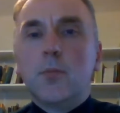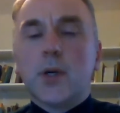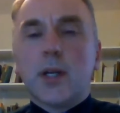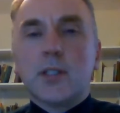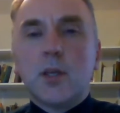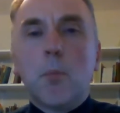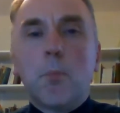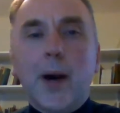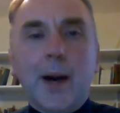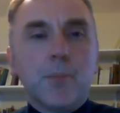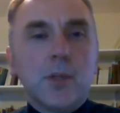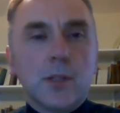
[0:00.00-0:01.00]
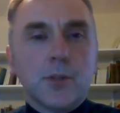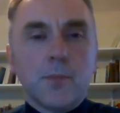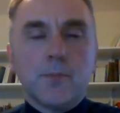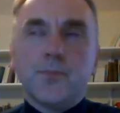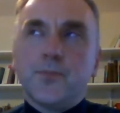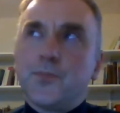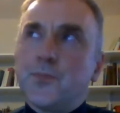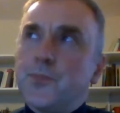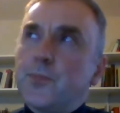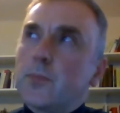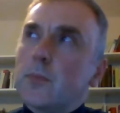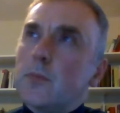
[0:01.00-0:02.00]
But actually, baptism,
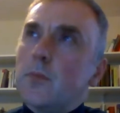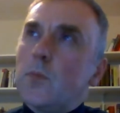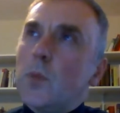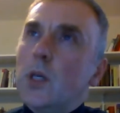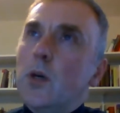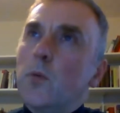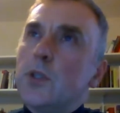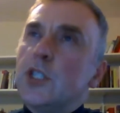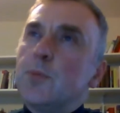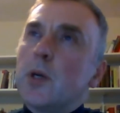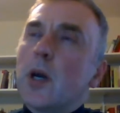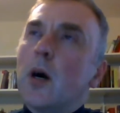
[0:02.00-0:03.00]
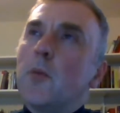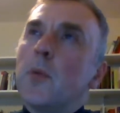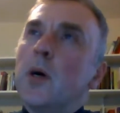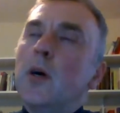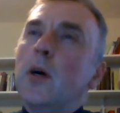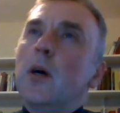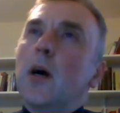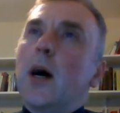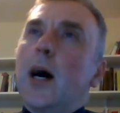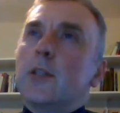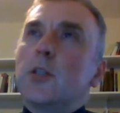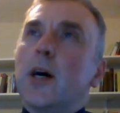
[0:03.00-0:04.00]
which has become
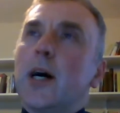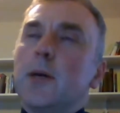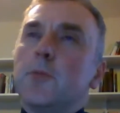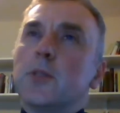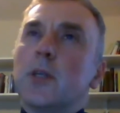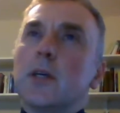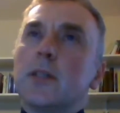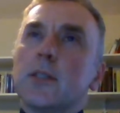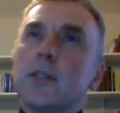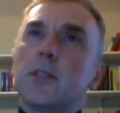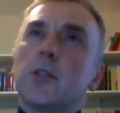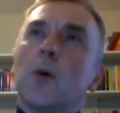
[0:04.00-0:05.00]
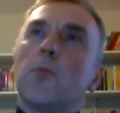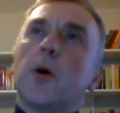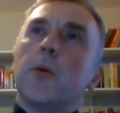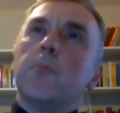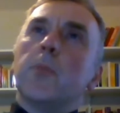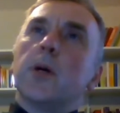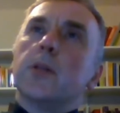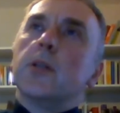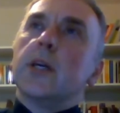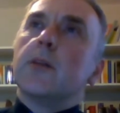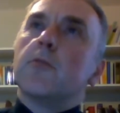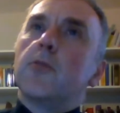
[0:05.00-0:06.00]
at times somewhat
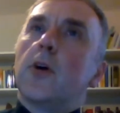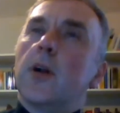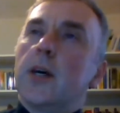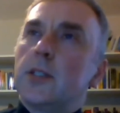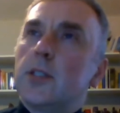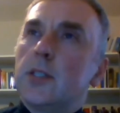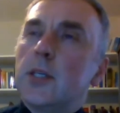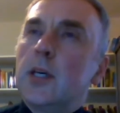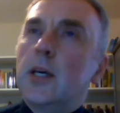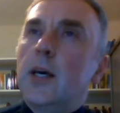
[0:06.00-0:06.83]
mundane for us,